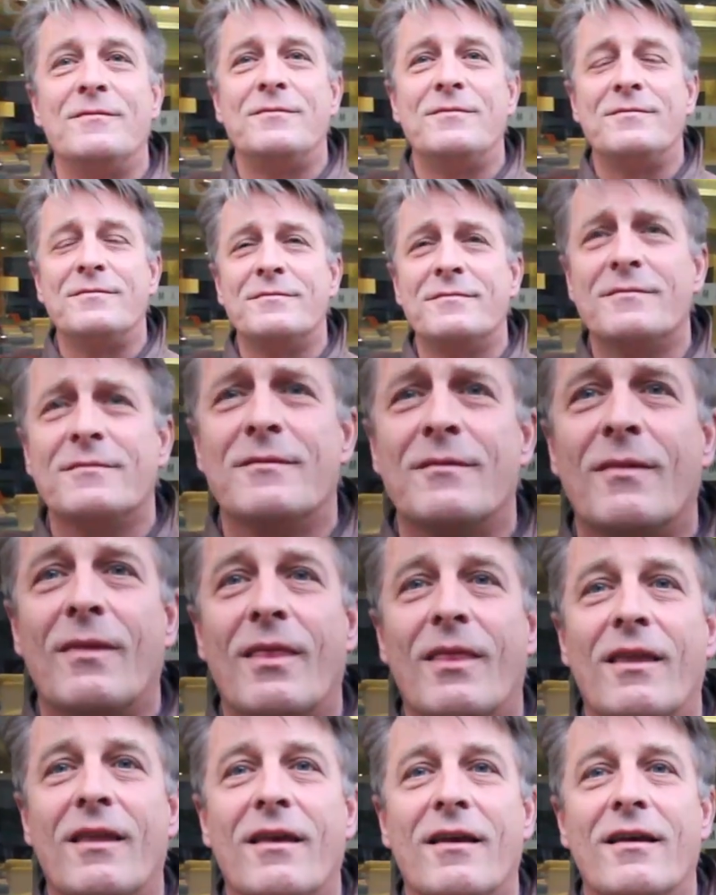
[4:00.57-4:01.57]
So what
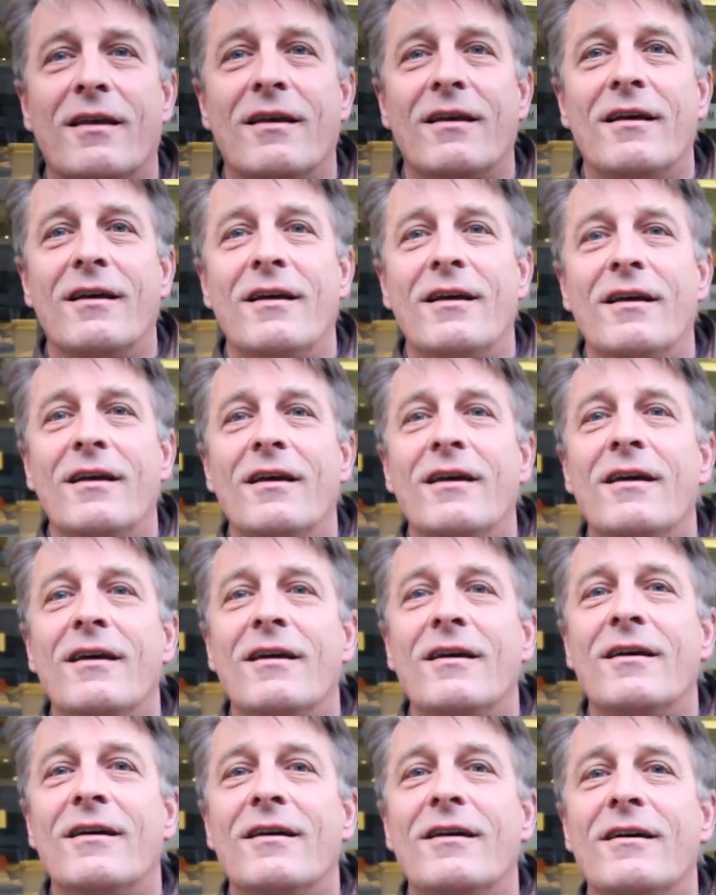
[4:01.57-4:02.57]
is one thing that you like
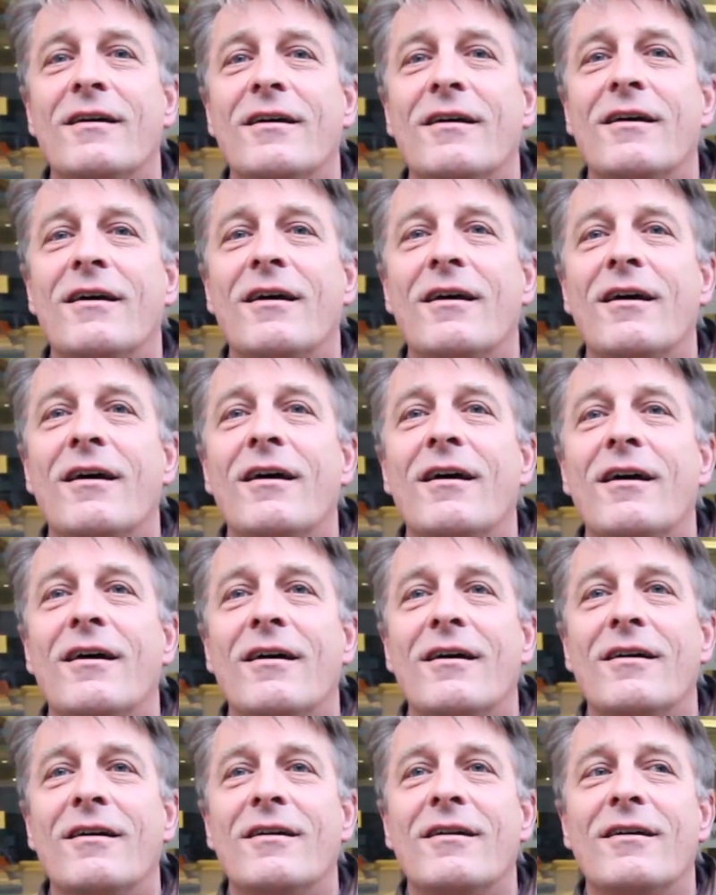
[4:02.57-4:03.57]
about Boise or what is your favorite
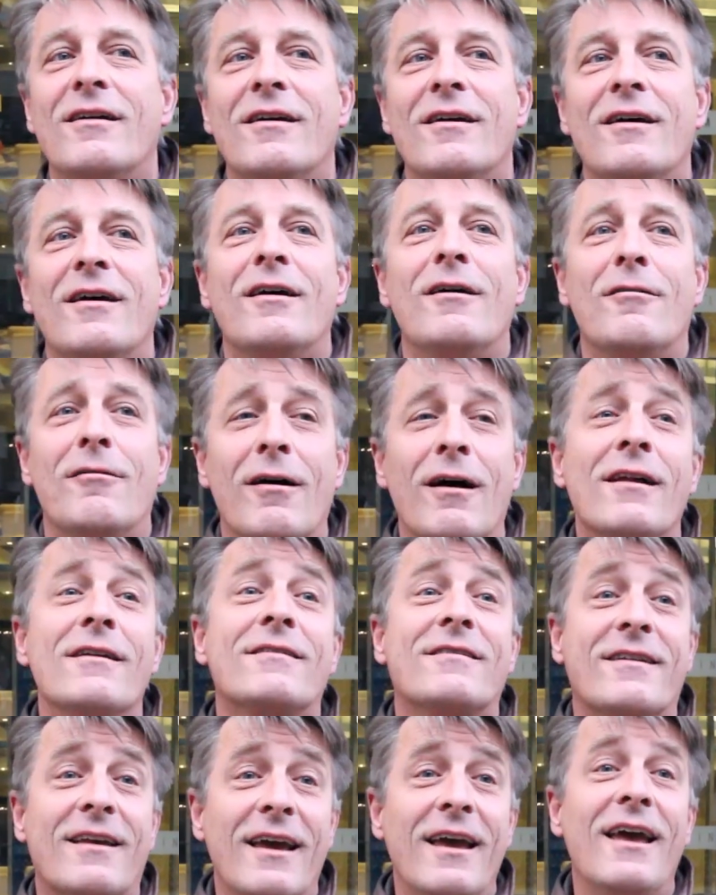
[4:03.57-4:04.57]
thing about Boise?
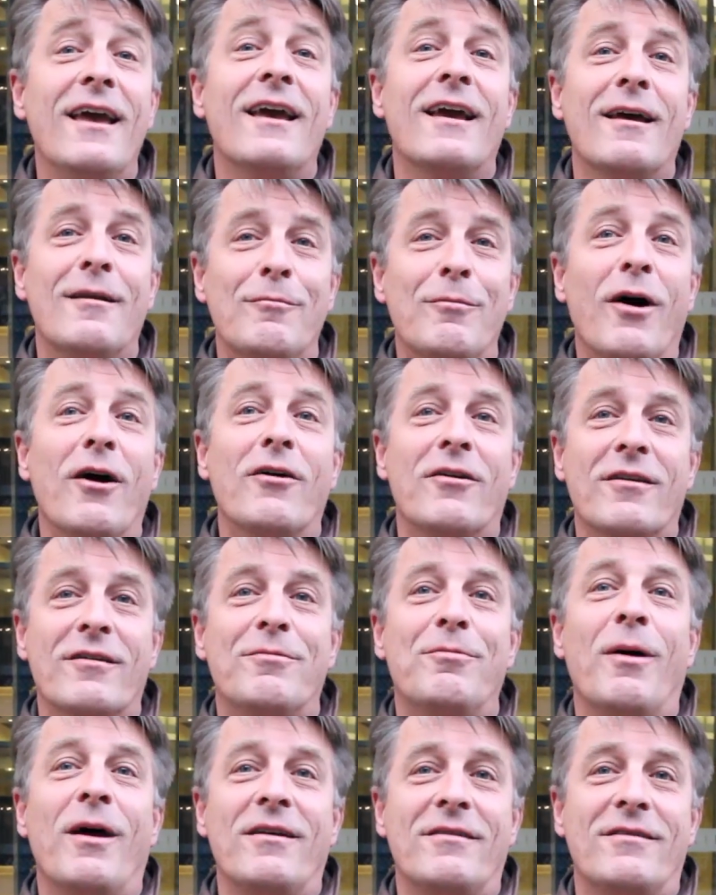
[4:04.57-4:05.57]
Well, skiing in
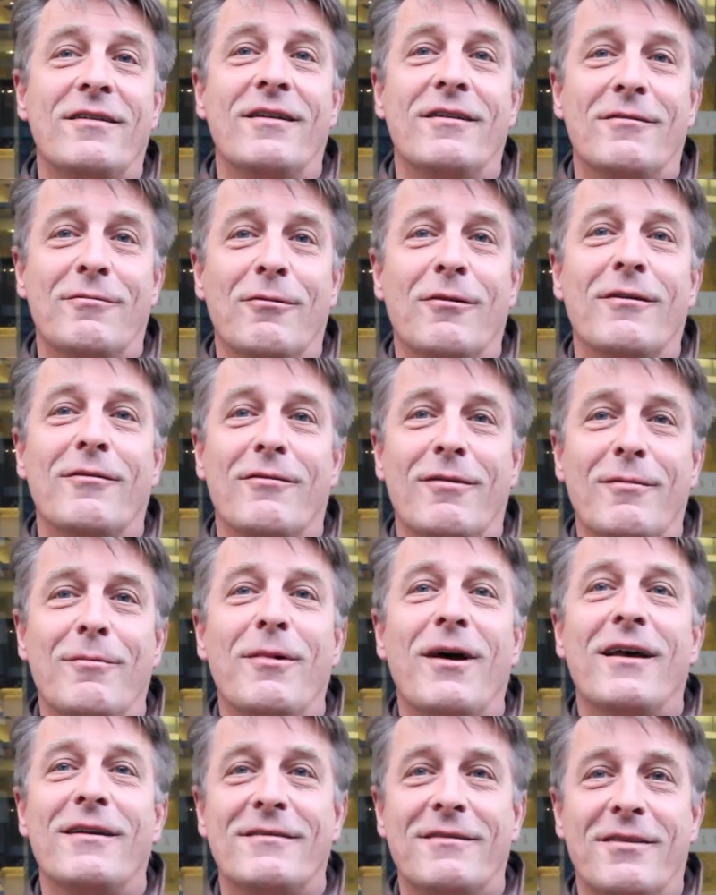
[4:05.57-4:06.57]
Bogus Basin is one of the
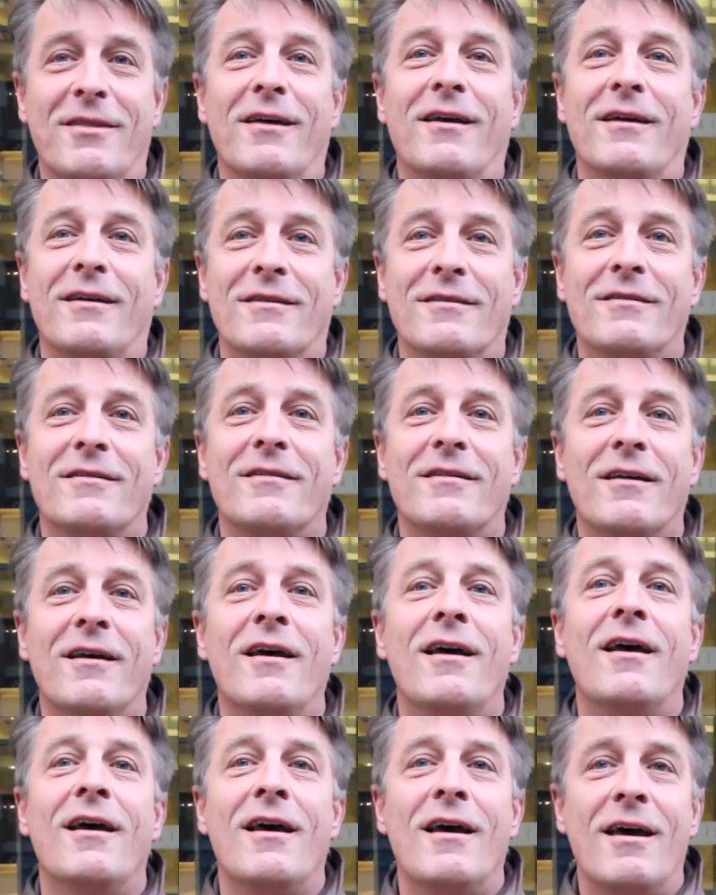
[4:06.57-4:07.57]
best
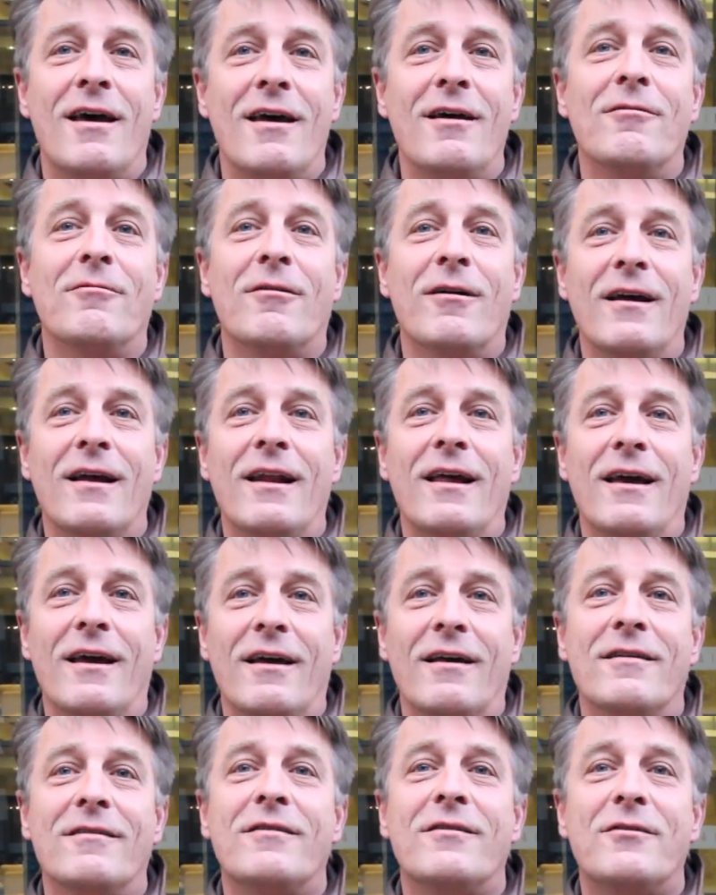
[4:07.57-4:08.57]
things. It really
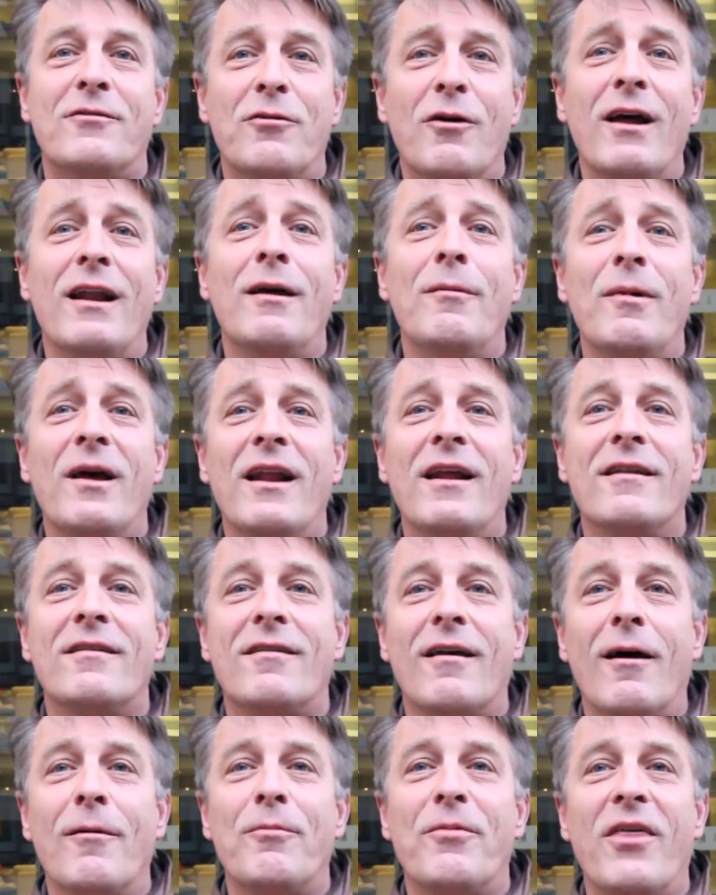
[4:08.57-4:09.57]
is. twenty
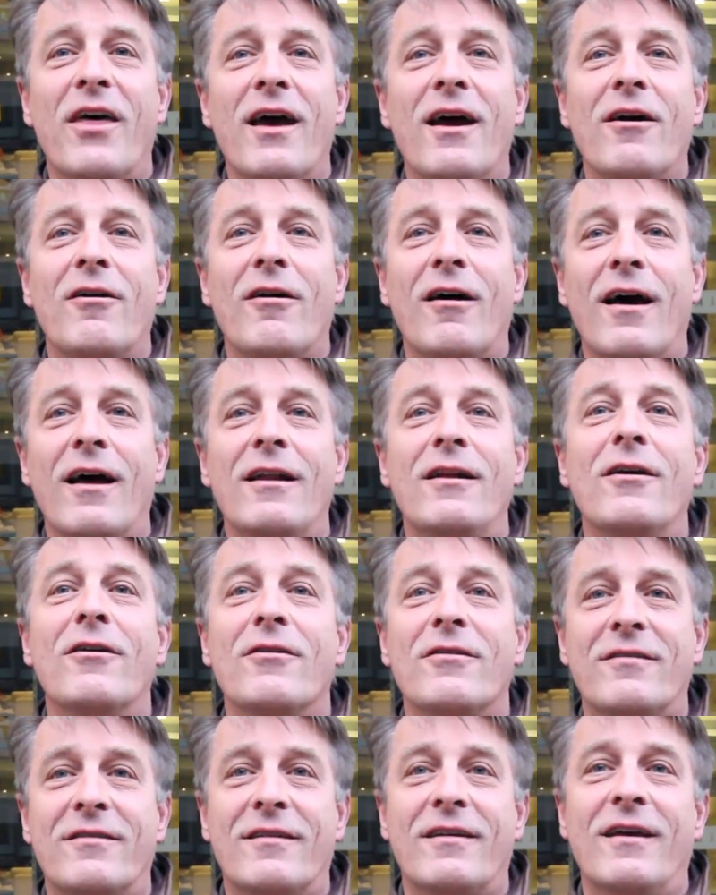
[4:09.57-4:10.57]
minutes up there and
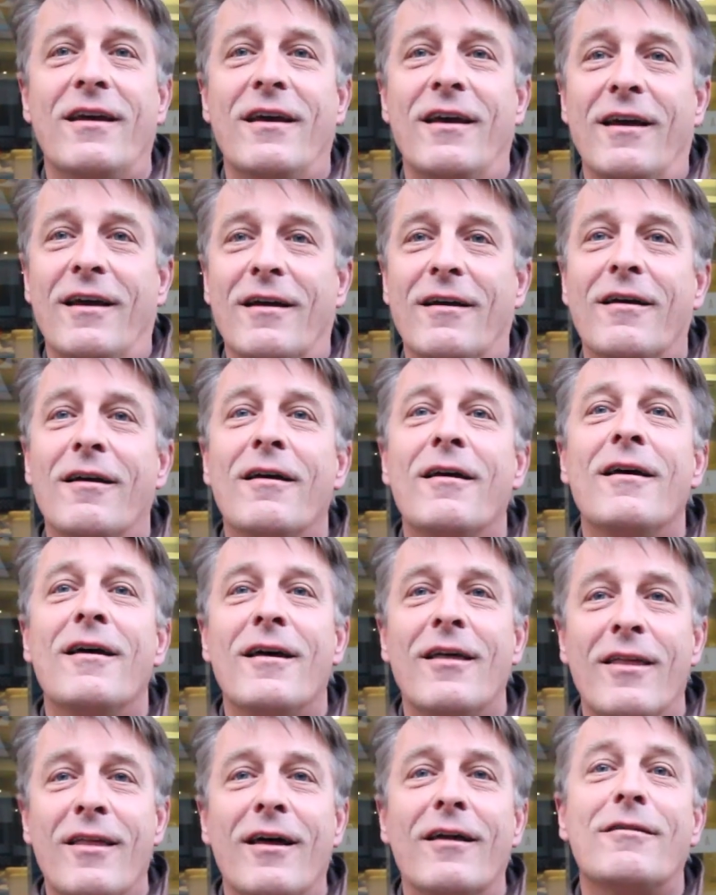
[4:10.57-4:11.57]
you're skiing.
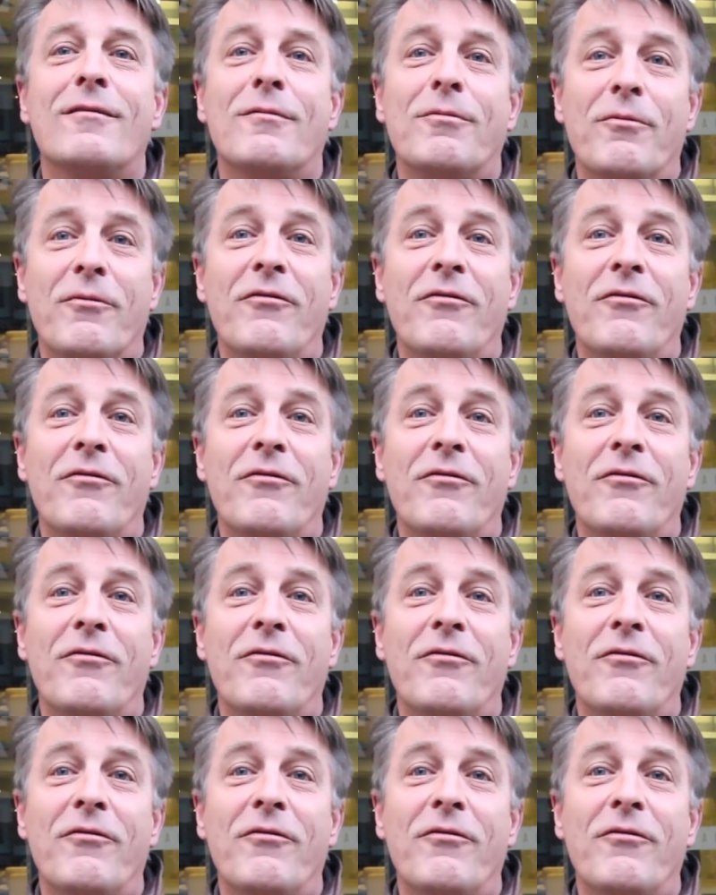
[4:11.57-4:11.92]
That's